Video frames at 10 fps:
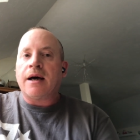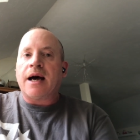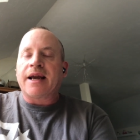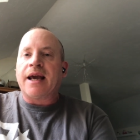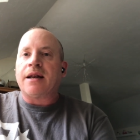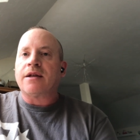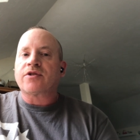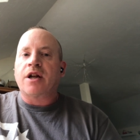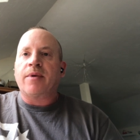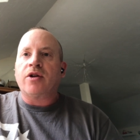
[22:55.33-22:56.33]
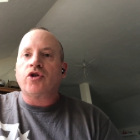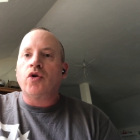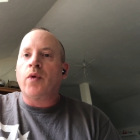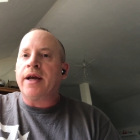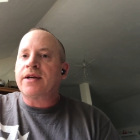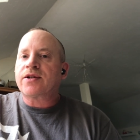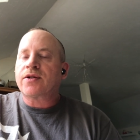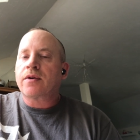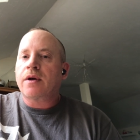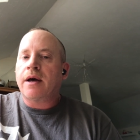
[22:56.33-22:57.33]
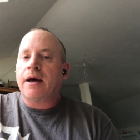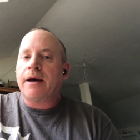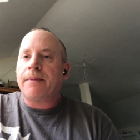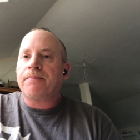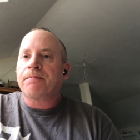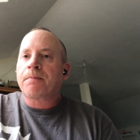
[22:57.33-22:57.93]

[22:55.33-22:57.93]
Again, it's going to be in 2 weeks. So